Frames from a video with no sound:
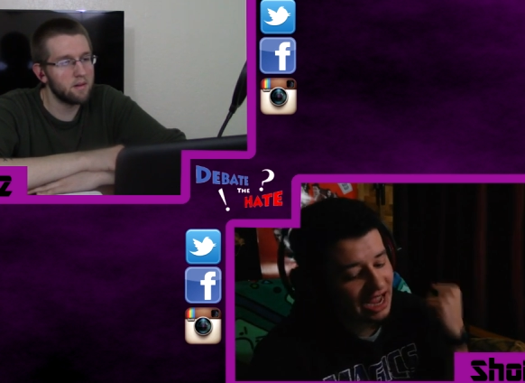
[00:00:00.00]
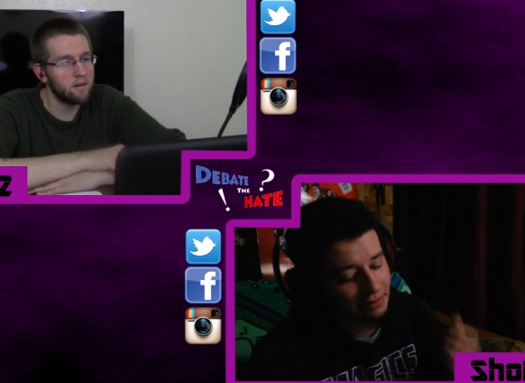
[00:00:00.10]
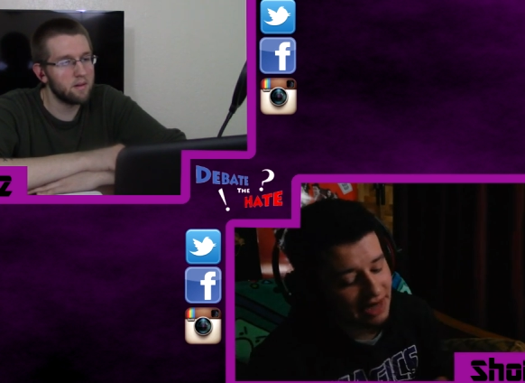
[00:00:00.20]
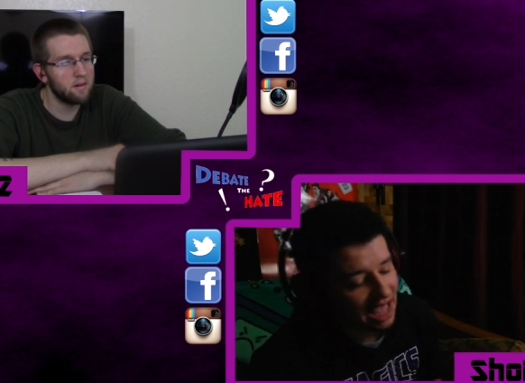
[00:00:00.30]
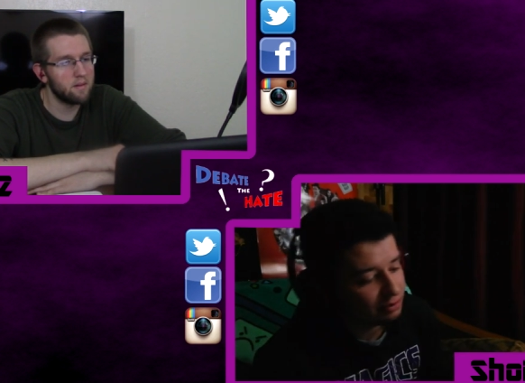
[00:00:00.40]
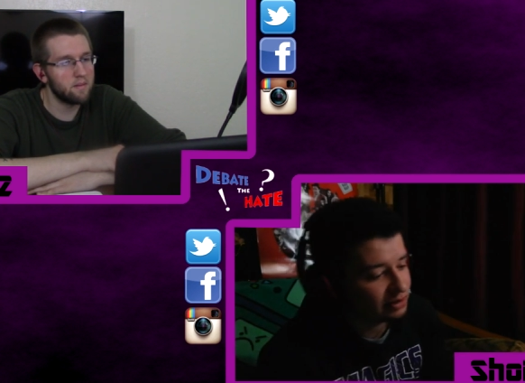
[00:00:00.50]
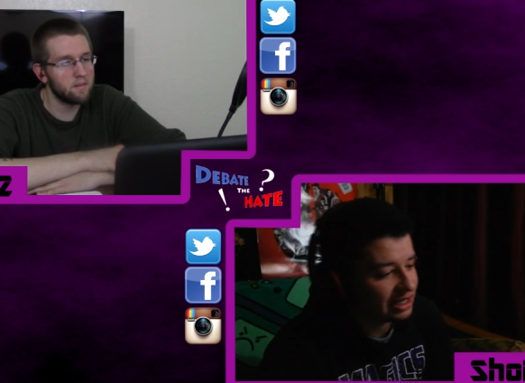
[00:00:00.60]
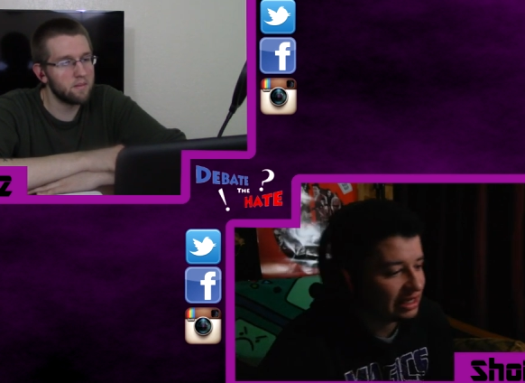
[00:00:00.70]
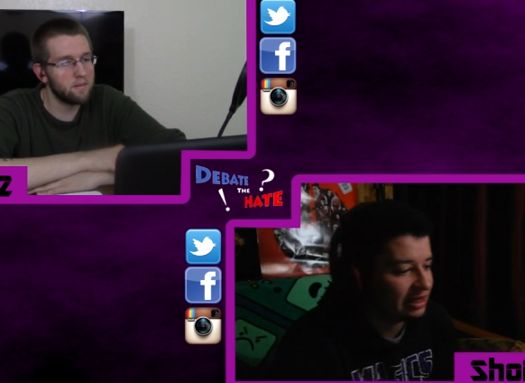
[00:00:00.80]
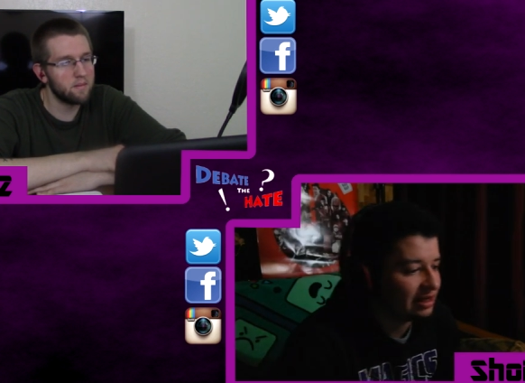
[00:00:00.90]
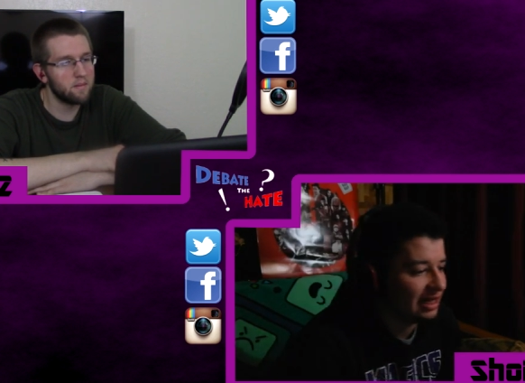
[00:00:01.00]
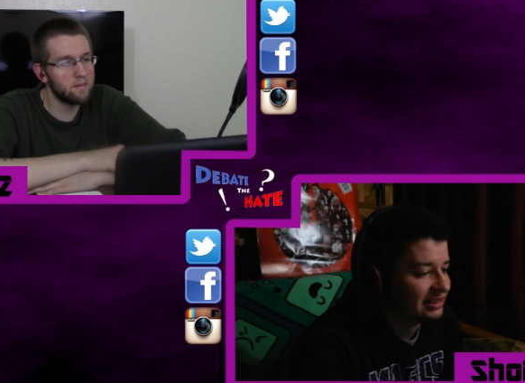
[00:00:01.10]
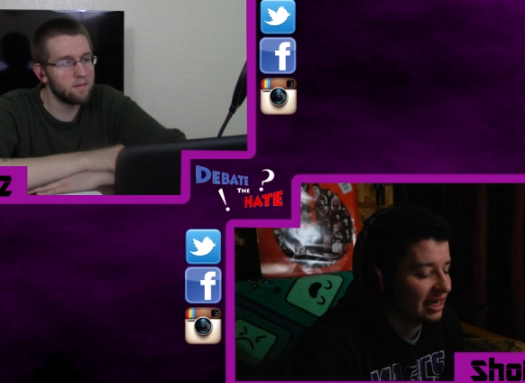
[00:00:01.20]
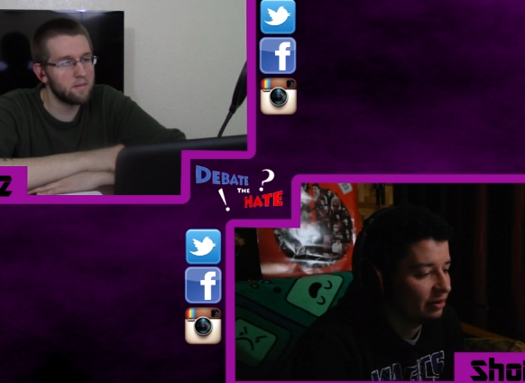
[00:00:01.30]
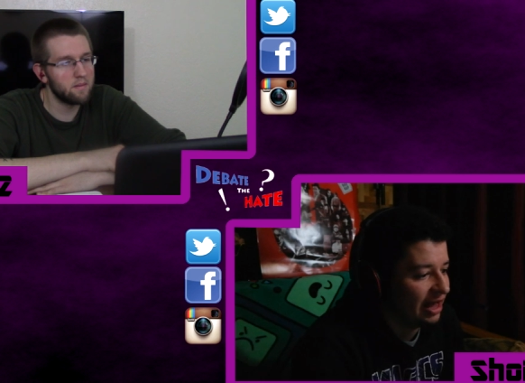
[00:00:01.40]
Speaker 1: I am an Apple geek, and
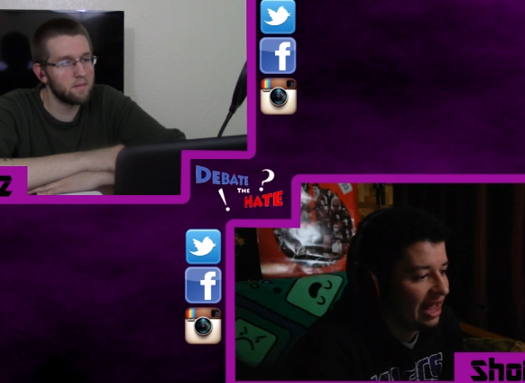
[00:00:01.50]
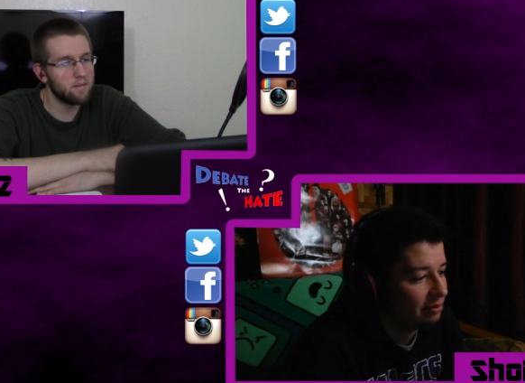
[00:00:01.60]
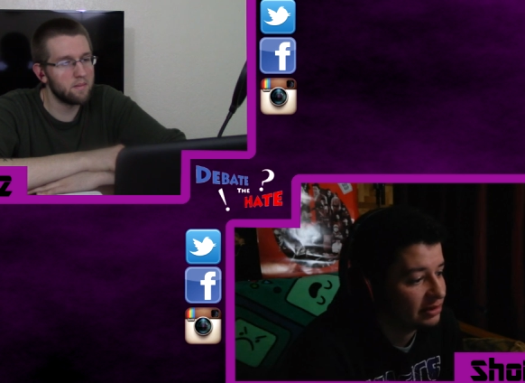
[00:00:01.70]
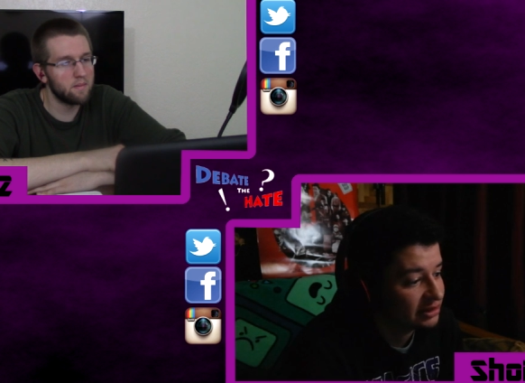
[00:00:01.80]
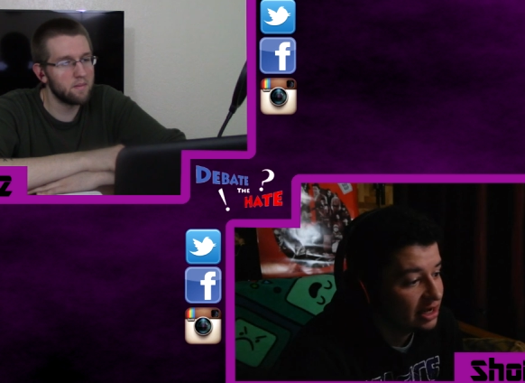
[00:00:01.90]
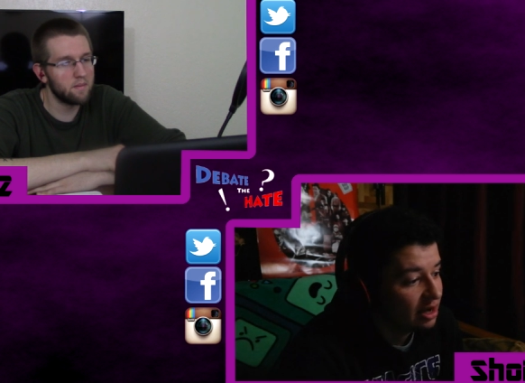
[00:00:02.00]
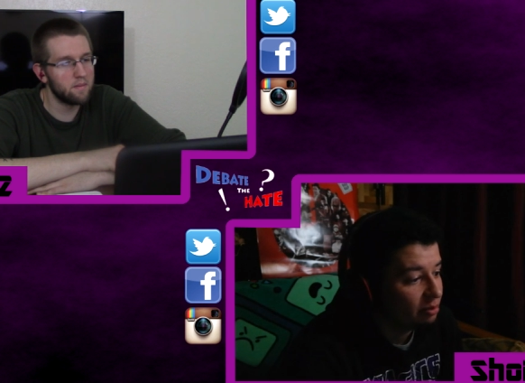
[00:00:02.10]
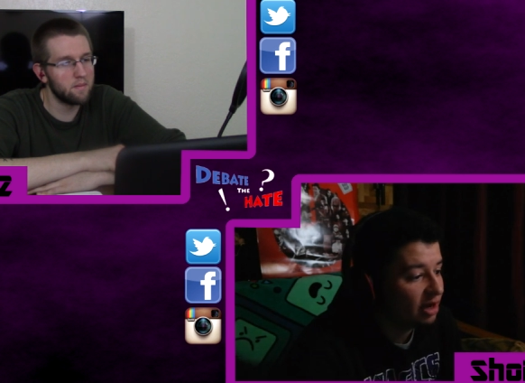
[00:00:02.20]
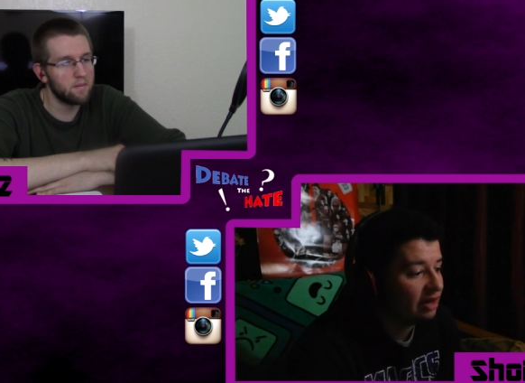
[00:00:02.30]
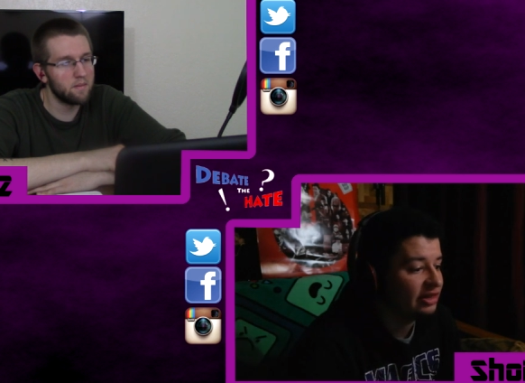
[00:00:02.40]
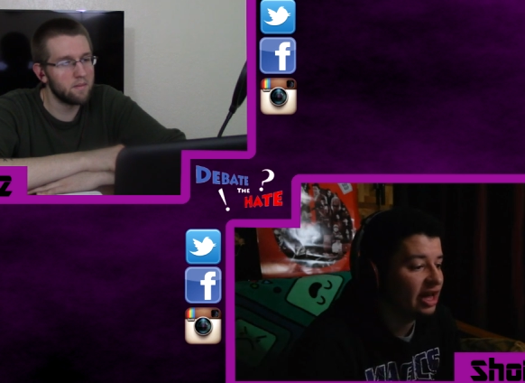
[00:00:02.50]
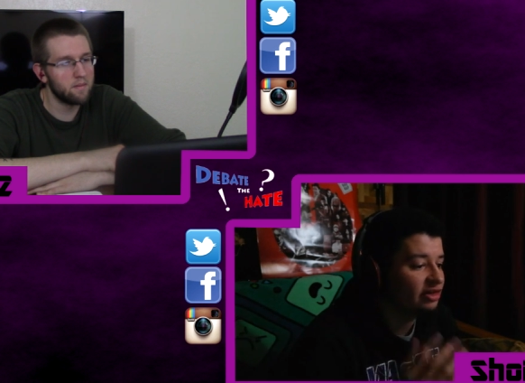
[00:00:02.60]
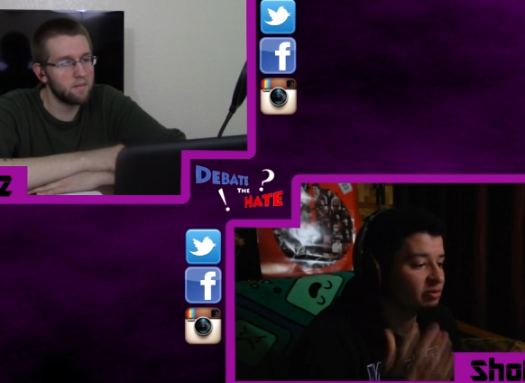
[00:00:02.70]
that's kind of what happens. But the other